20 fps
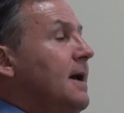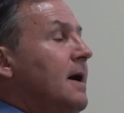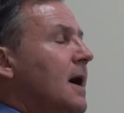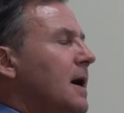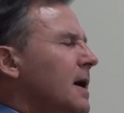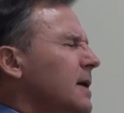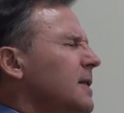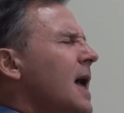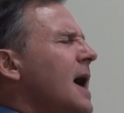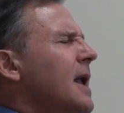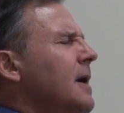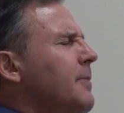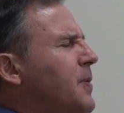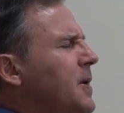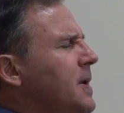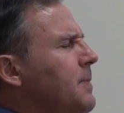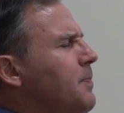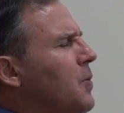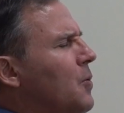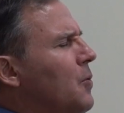A lot of
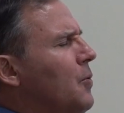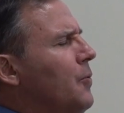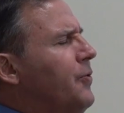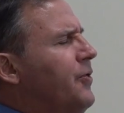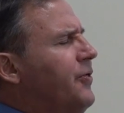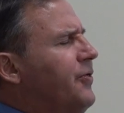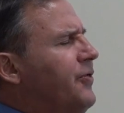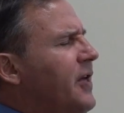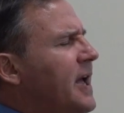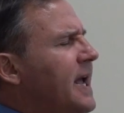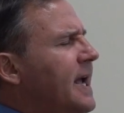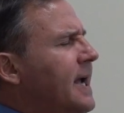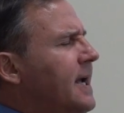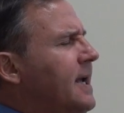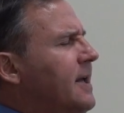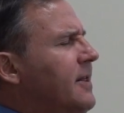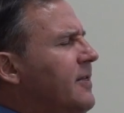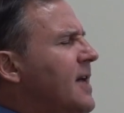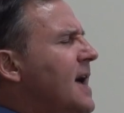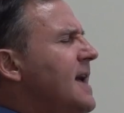people
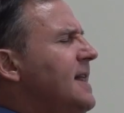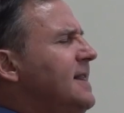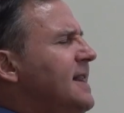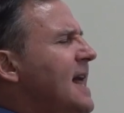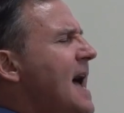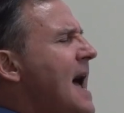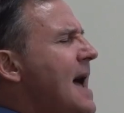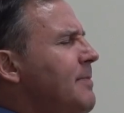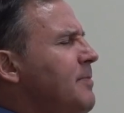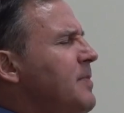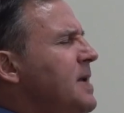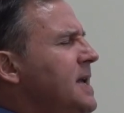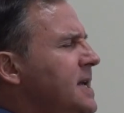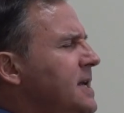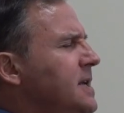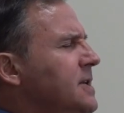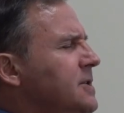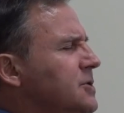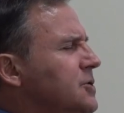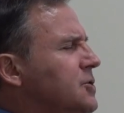think that that
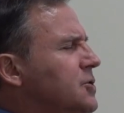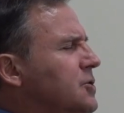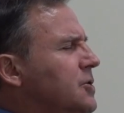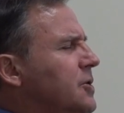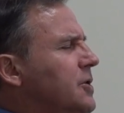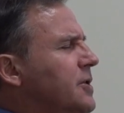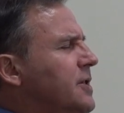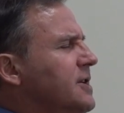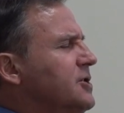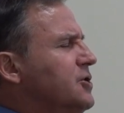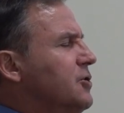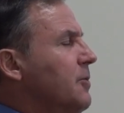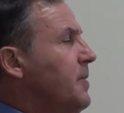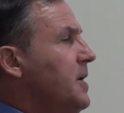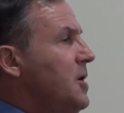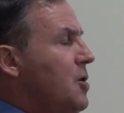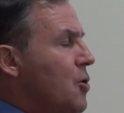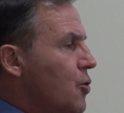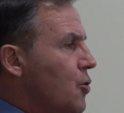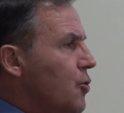means this will
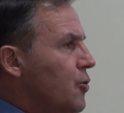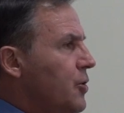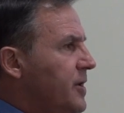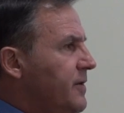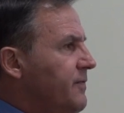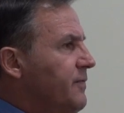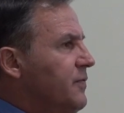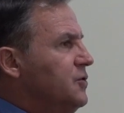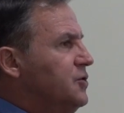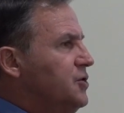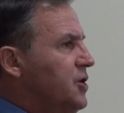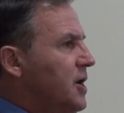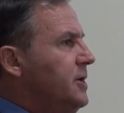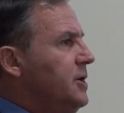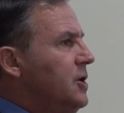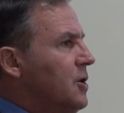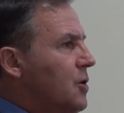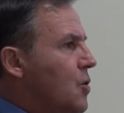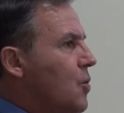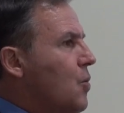be heard in
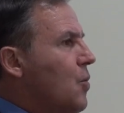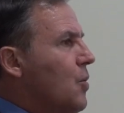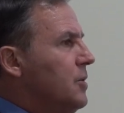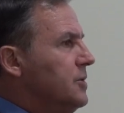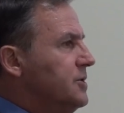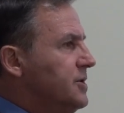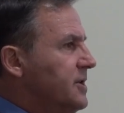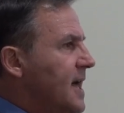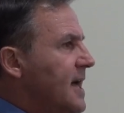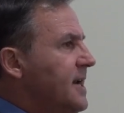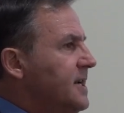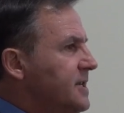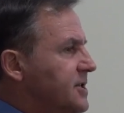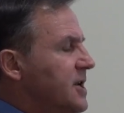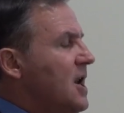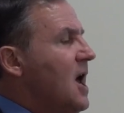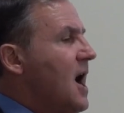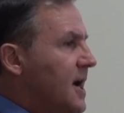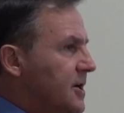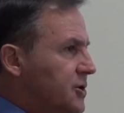Virginia courts. That is
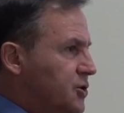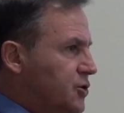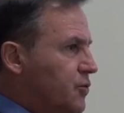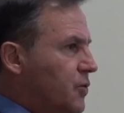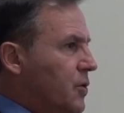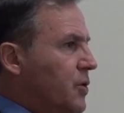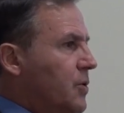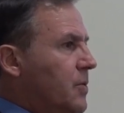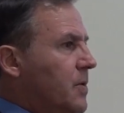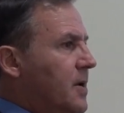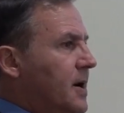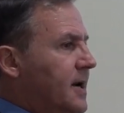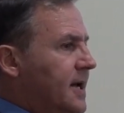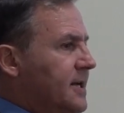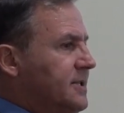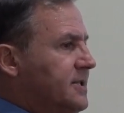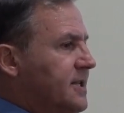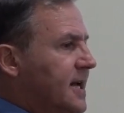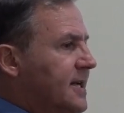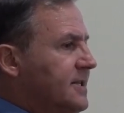not true. I
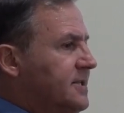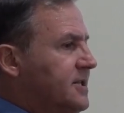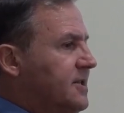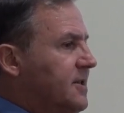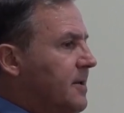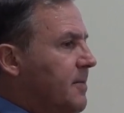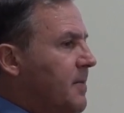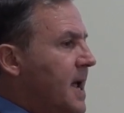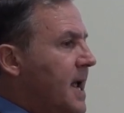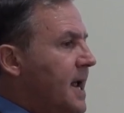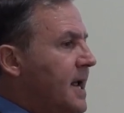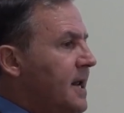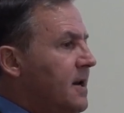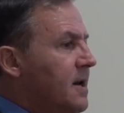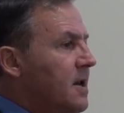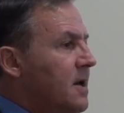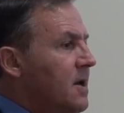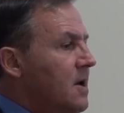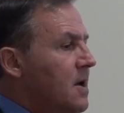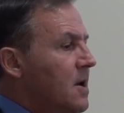guess that's the
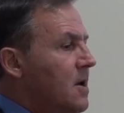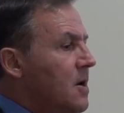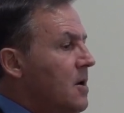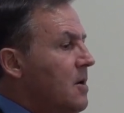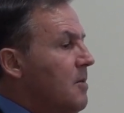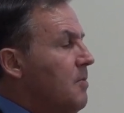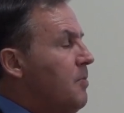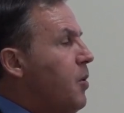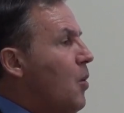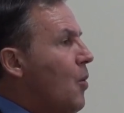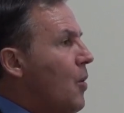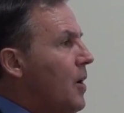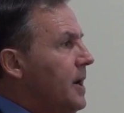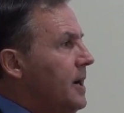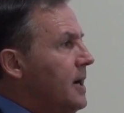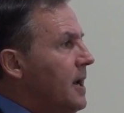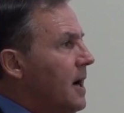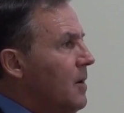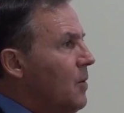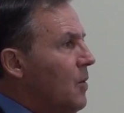main
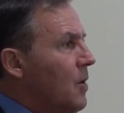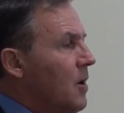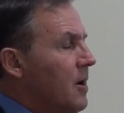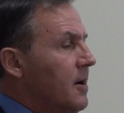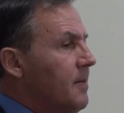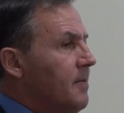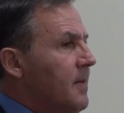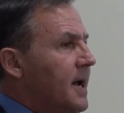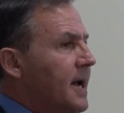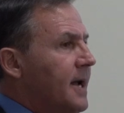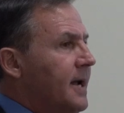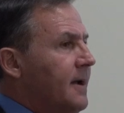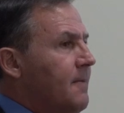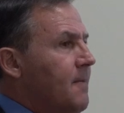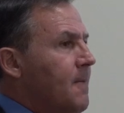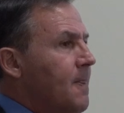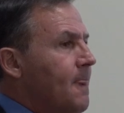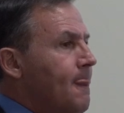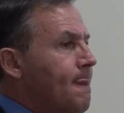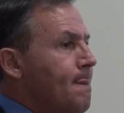point I want to make.
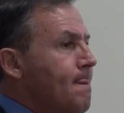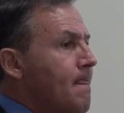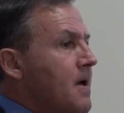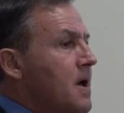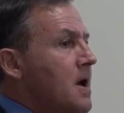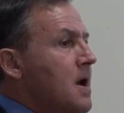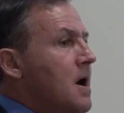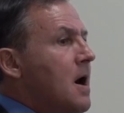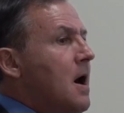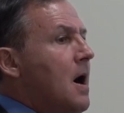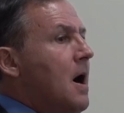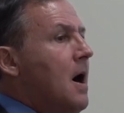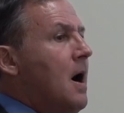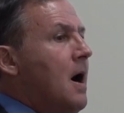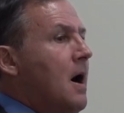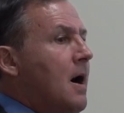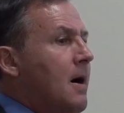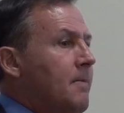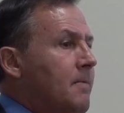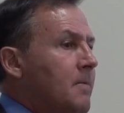
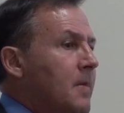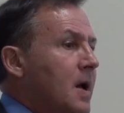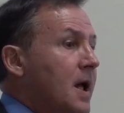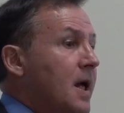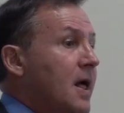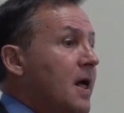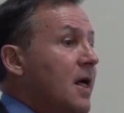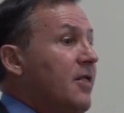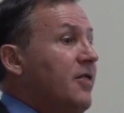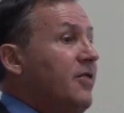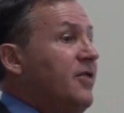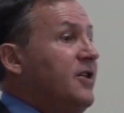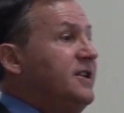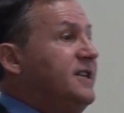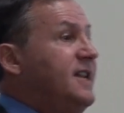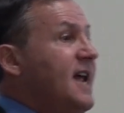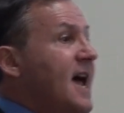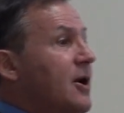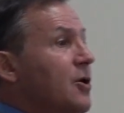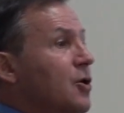The
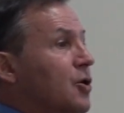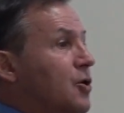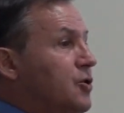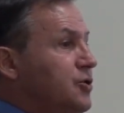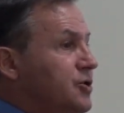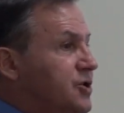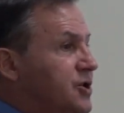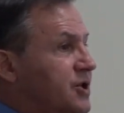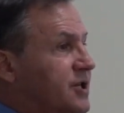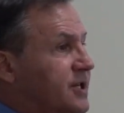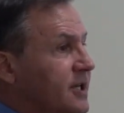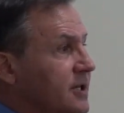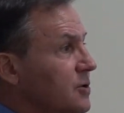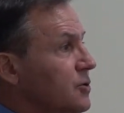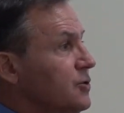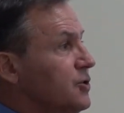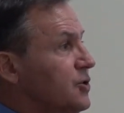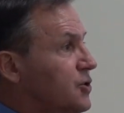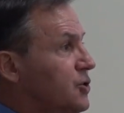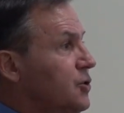debtor could
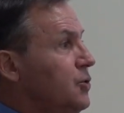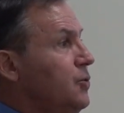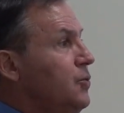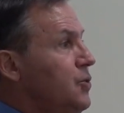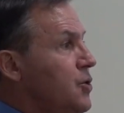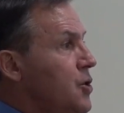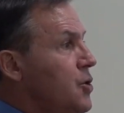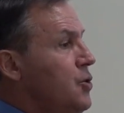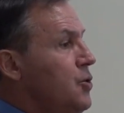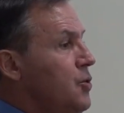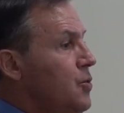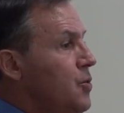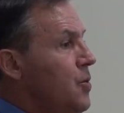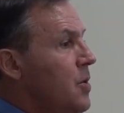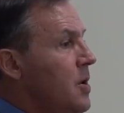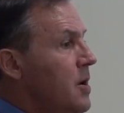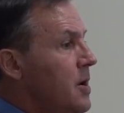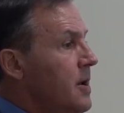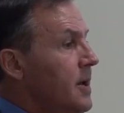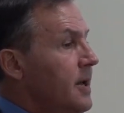still sue
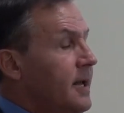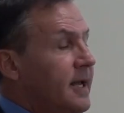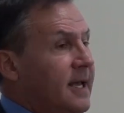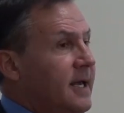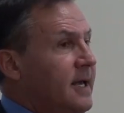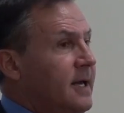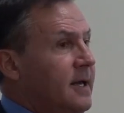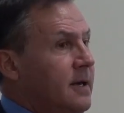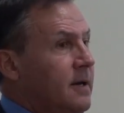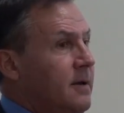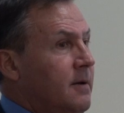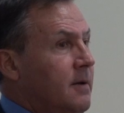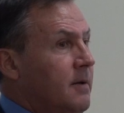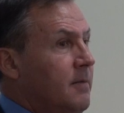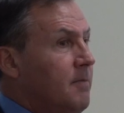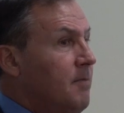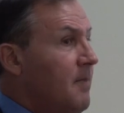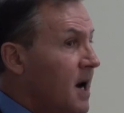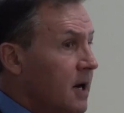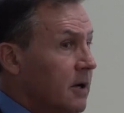you in
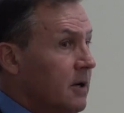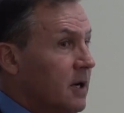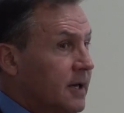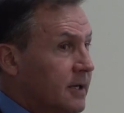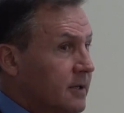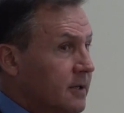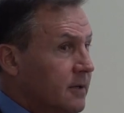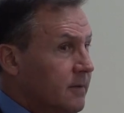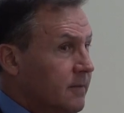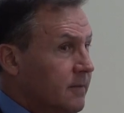Maryland,